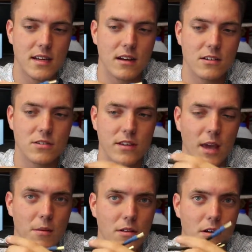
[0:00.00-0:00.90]
that it also
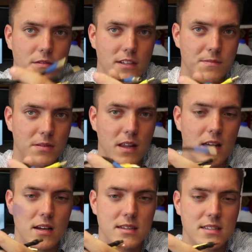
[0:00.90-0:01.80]
came with all of these
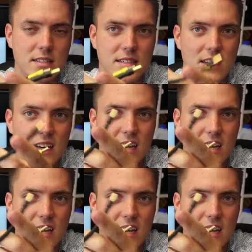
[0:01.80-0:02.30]
plugs.